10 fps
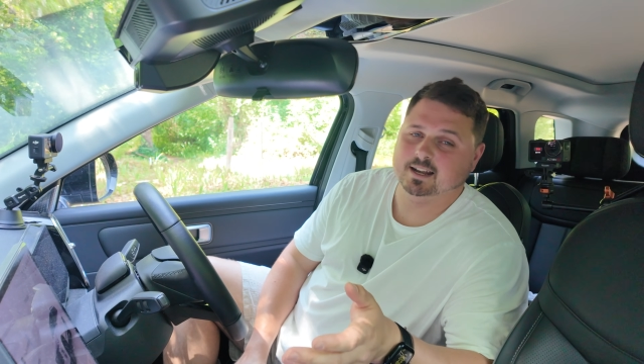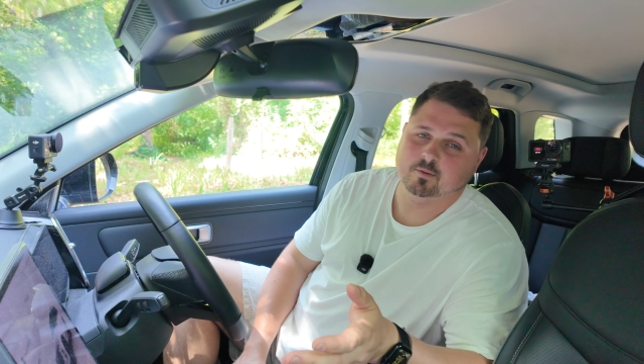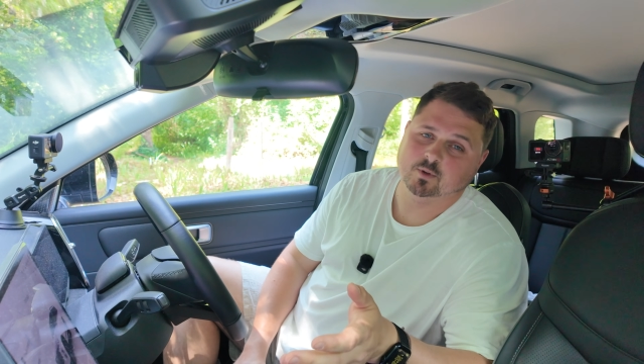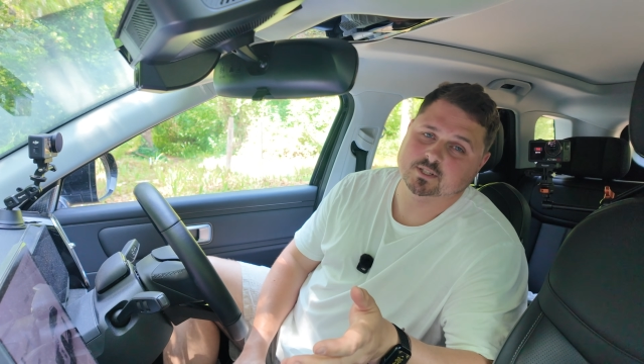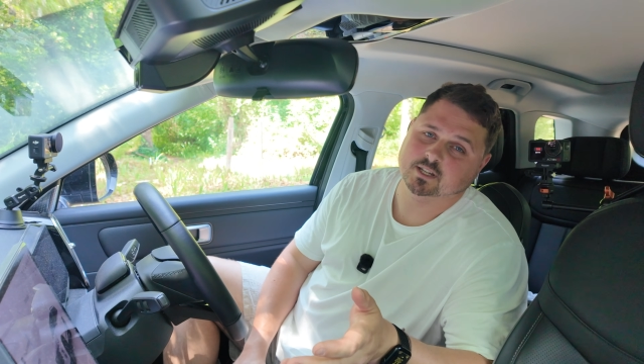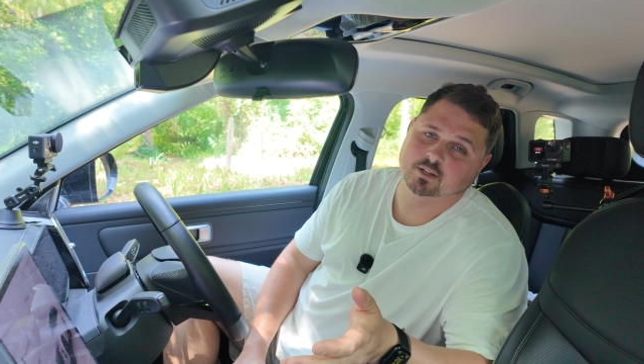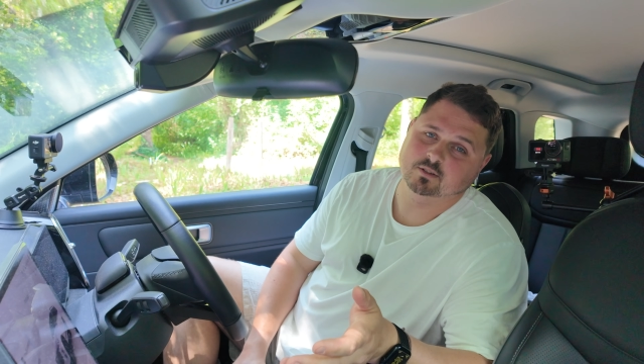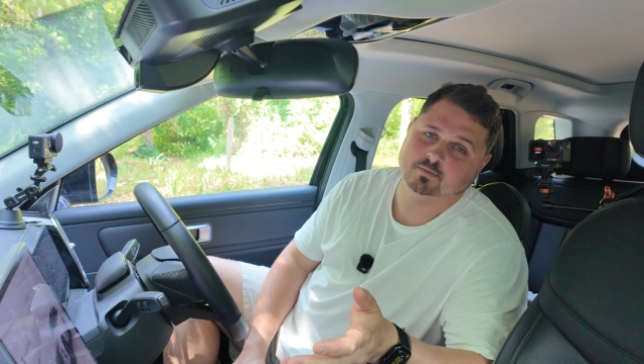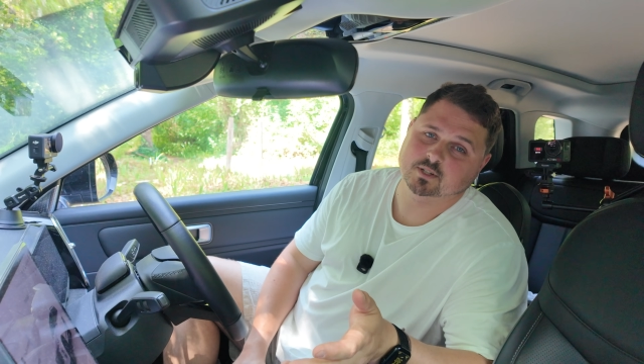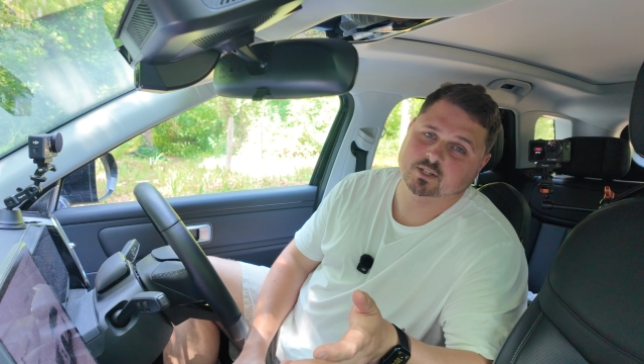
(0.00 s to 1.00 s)
And then once that
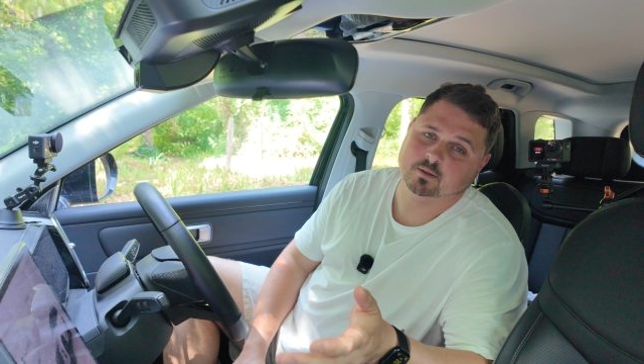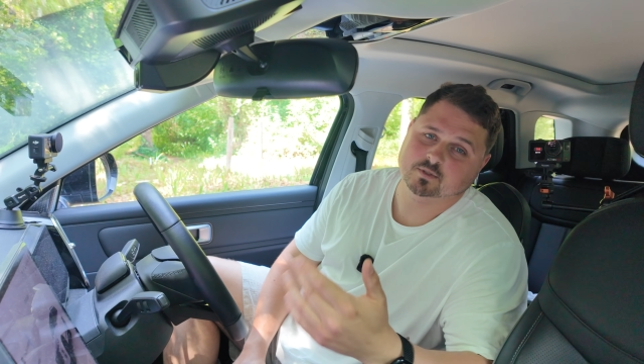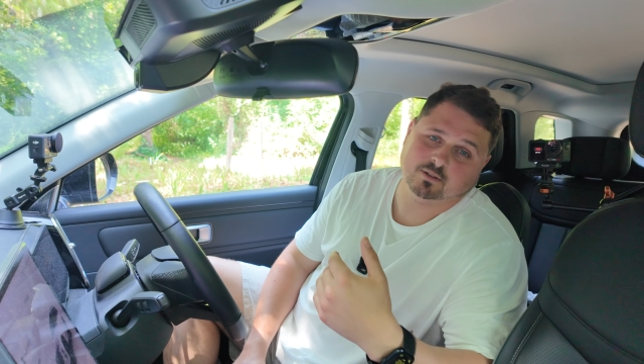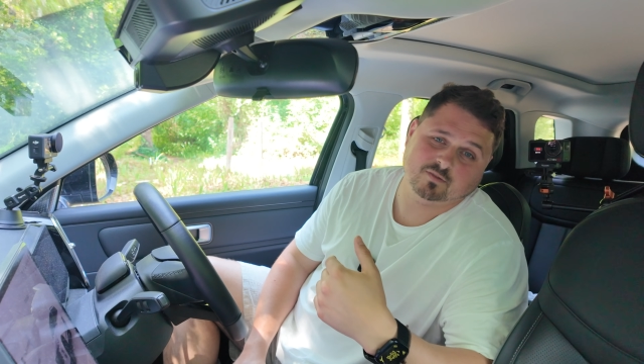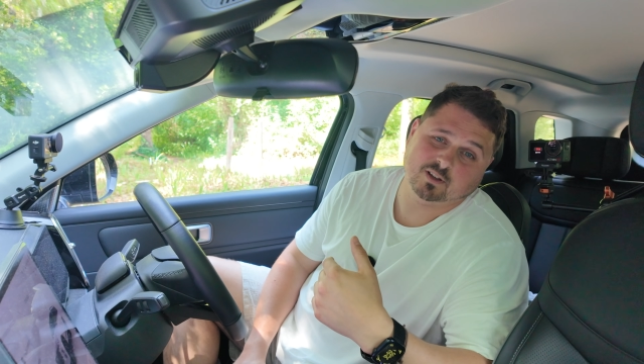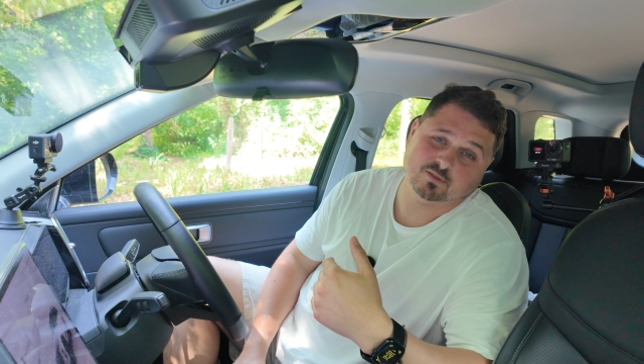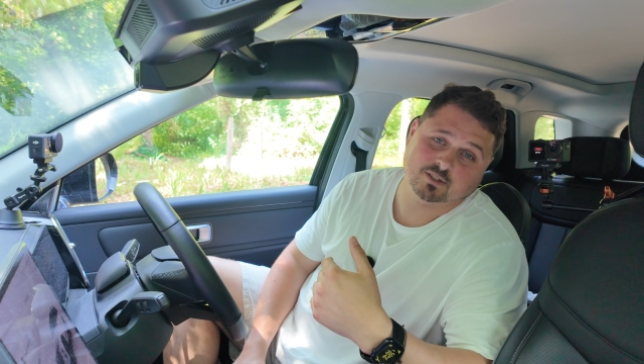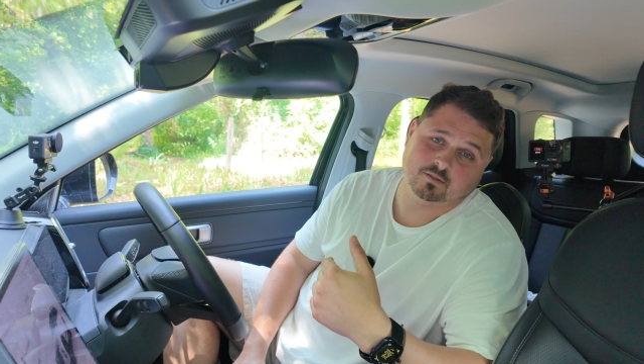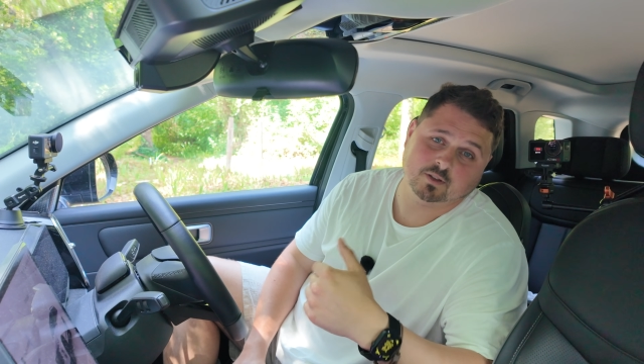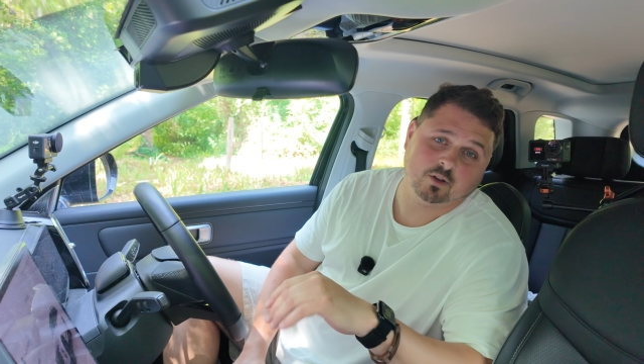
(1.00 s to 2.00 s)
unit's been shipped off, I'll
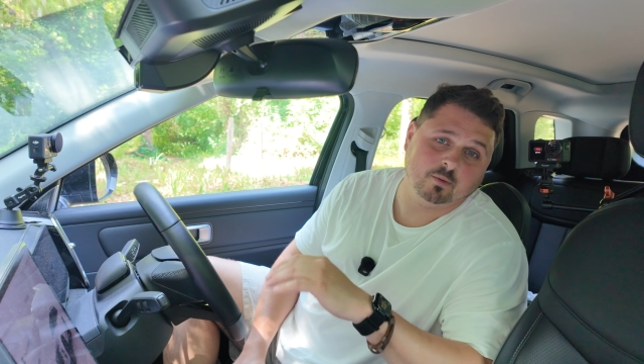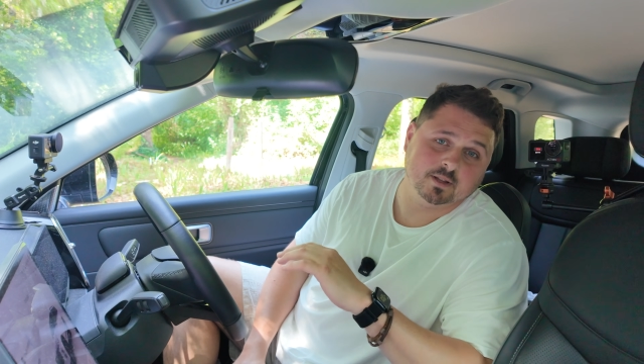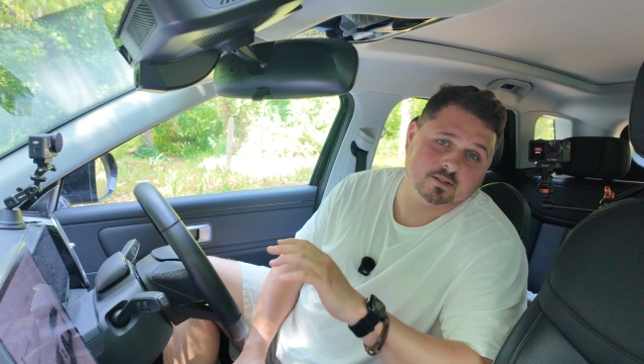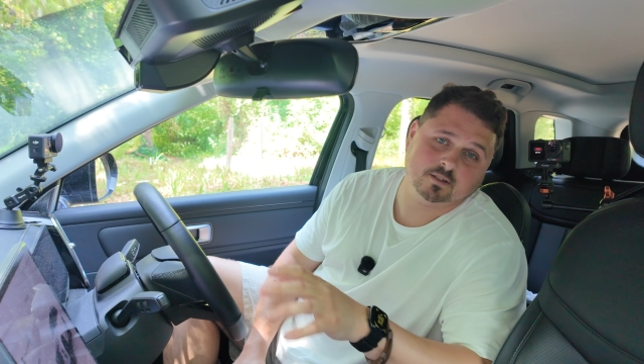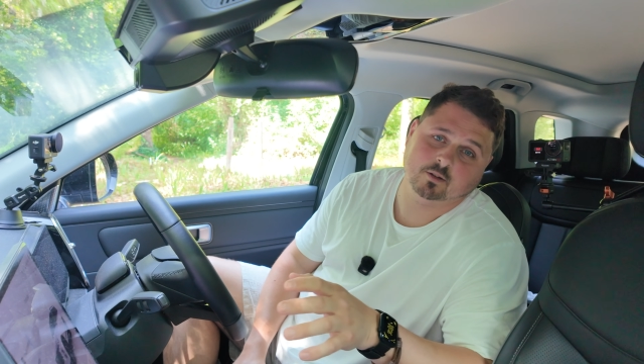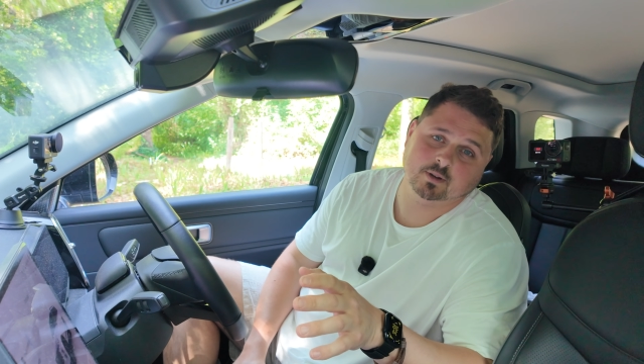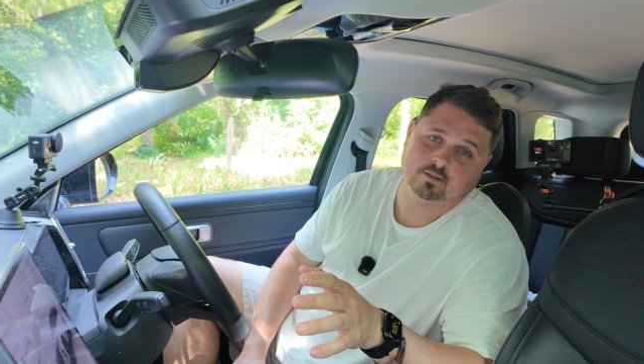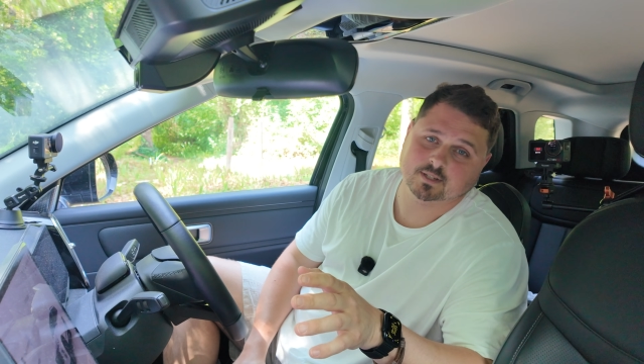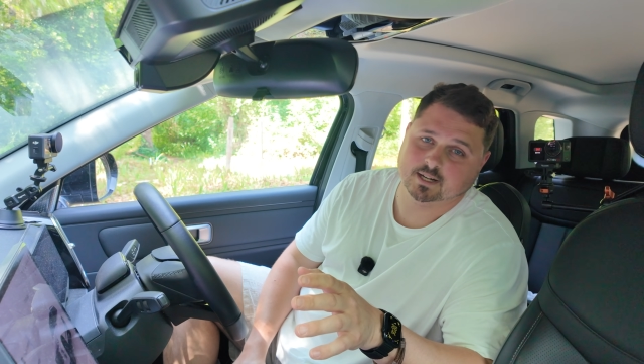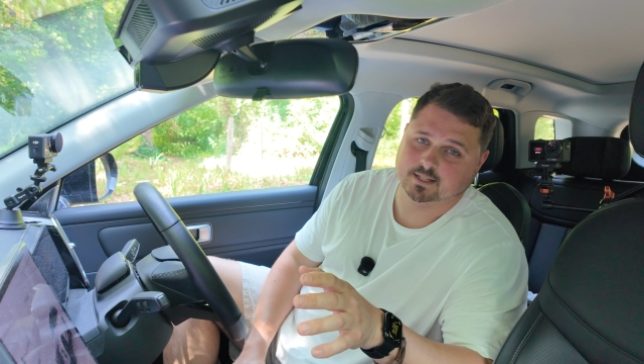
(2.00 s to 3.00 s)
turn off the comments so no one
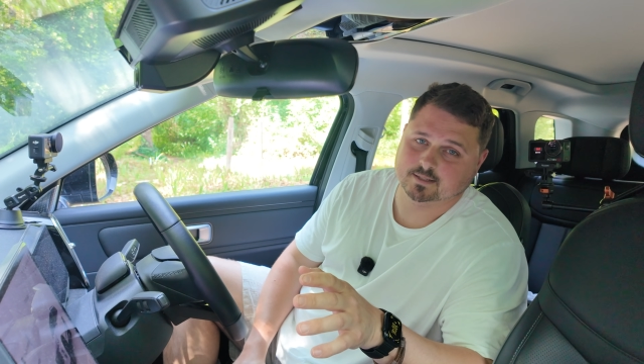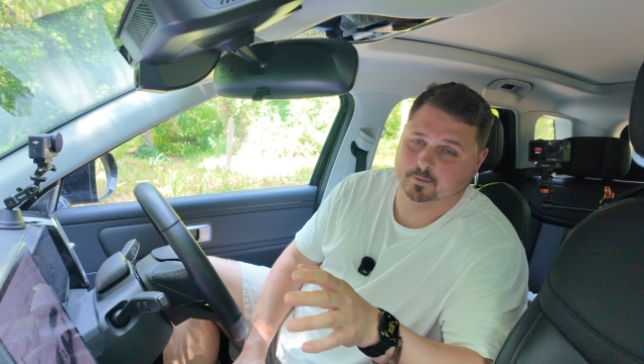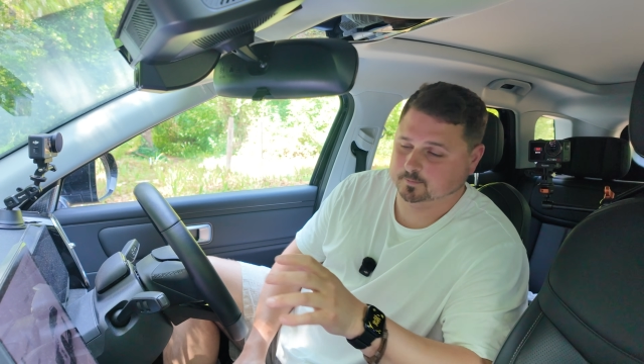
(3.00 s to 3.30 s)
else can enter.